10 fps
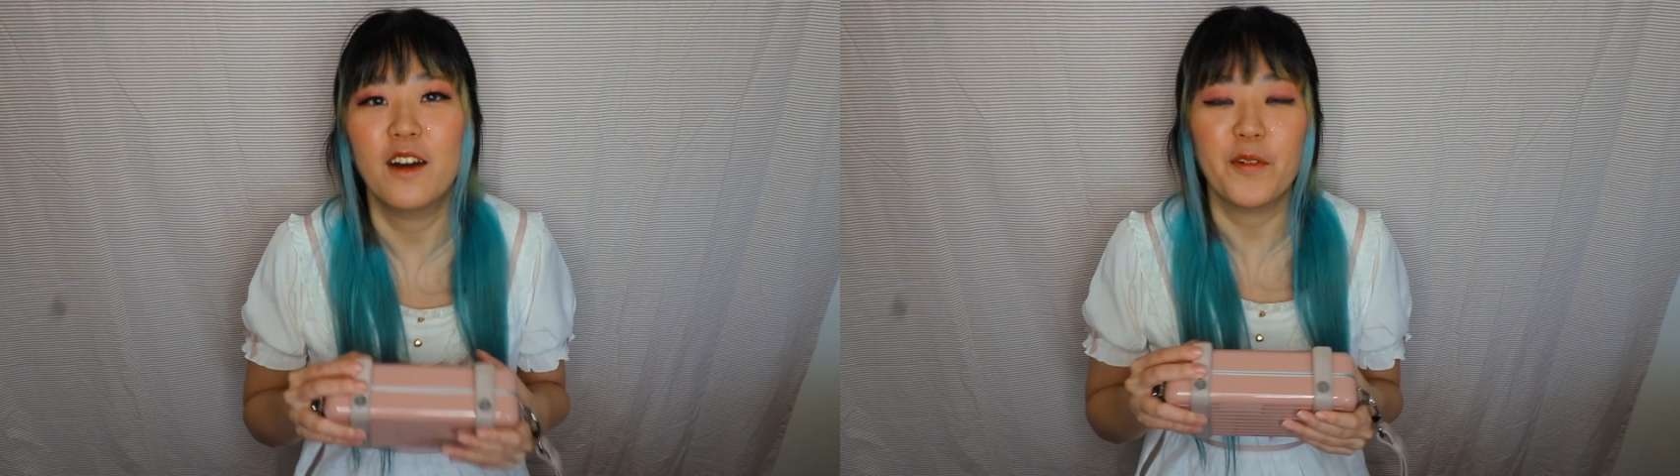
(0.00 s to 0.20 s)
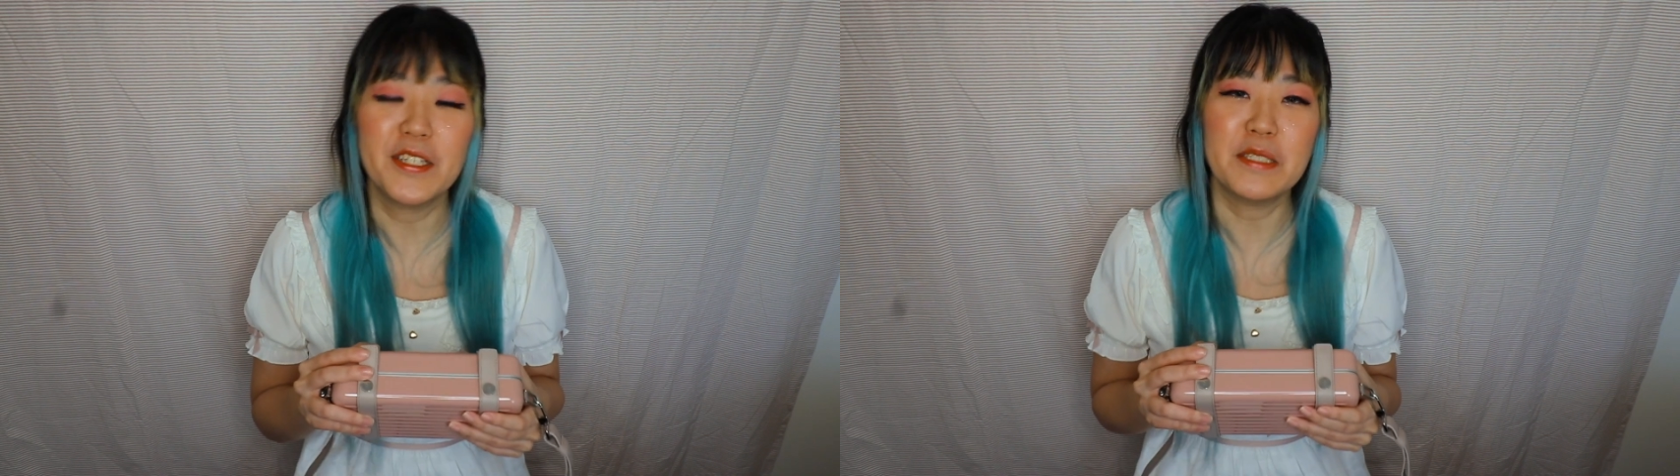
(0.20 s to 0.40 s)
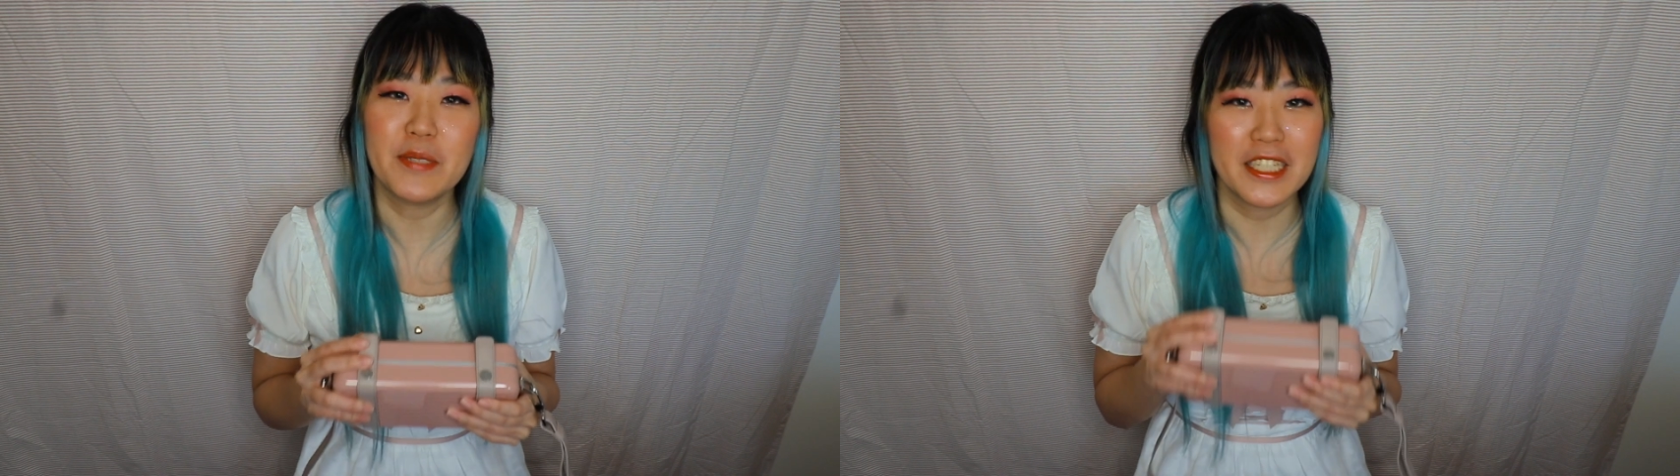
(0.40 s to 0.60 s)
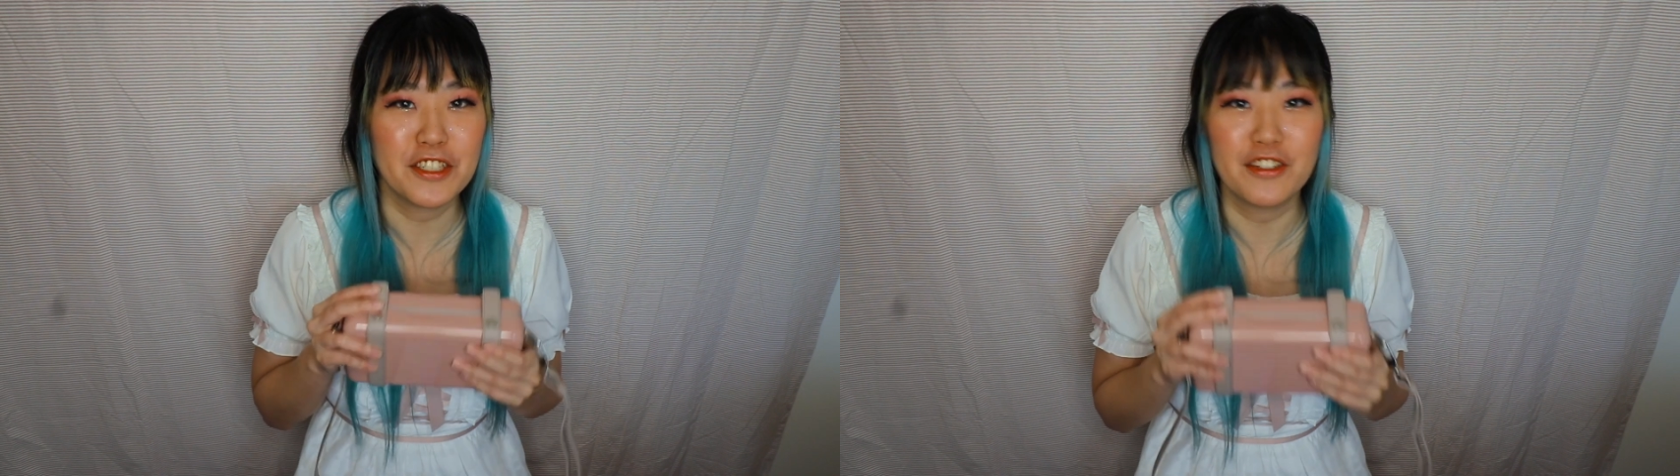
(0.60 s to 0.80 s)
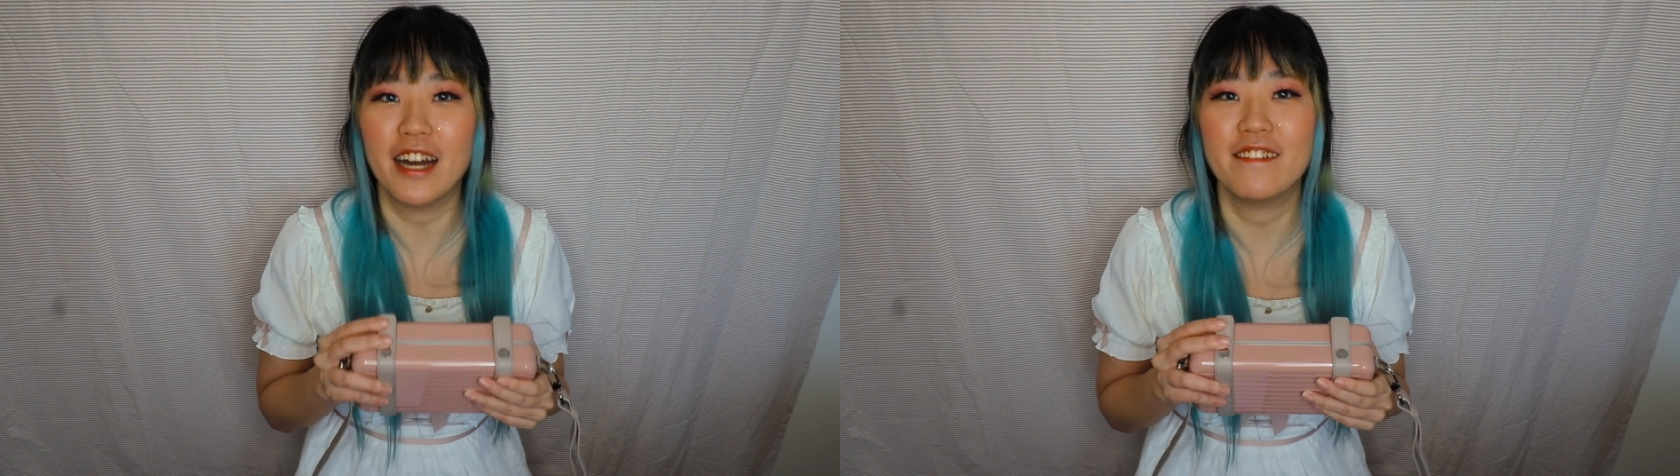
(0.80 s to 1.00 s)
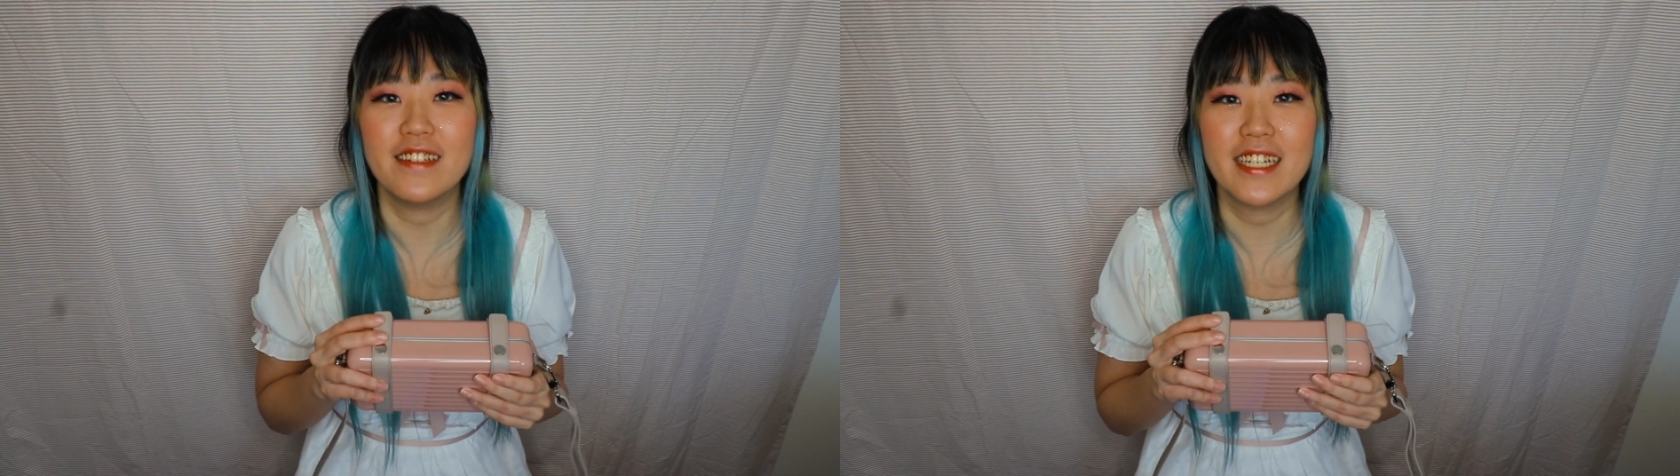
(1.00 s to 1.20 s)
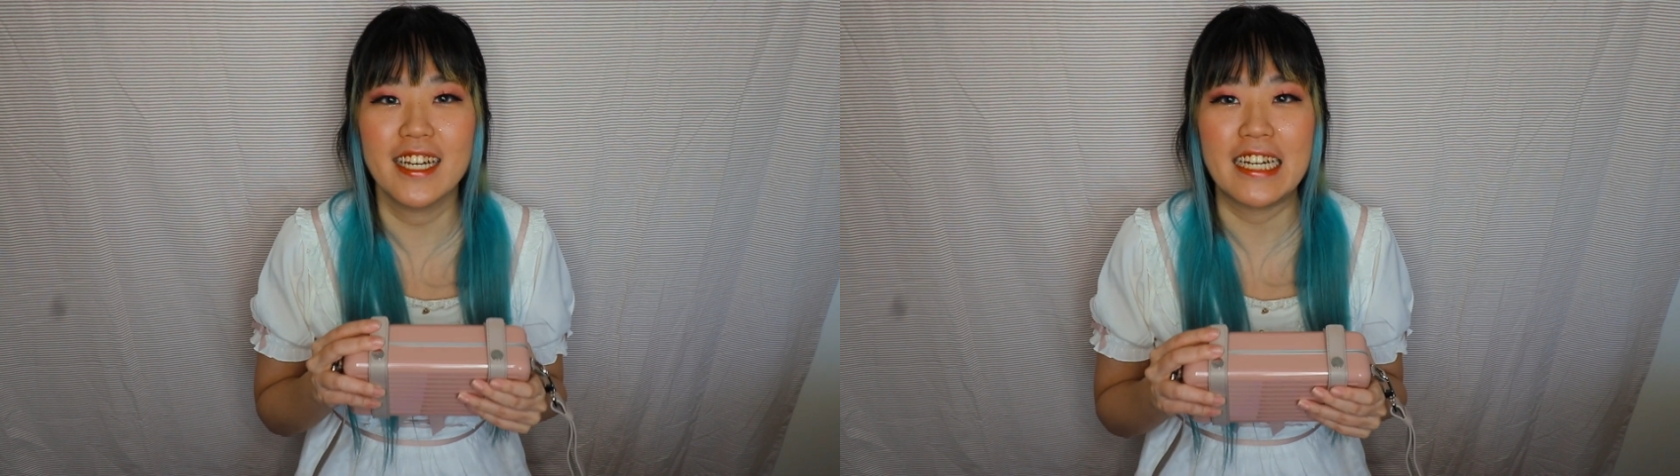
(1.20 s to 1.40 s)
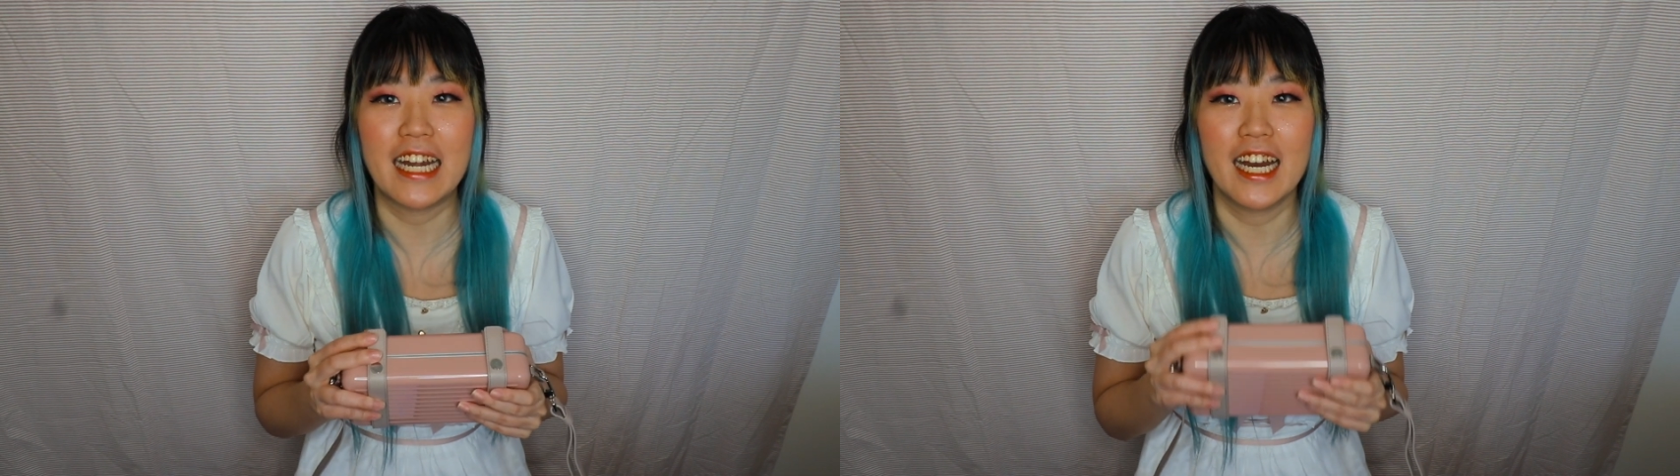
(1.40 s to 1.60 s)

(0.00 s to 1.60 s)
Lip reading: Once we can travel again,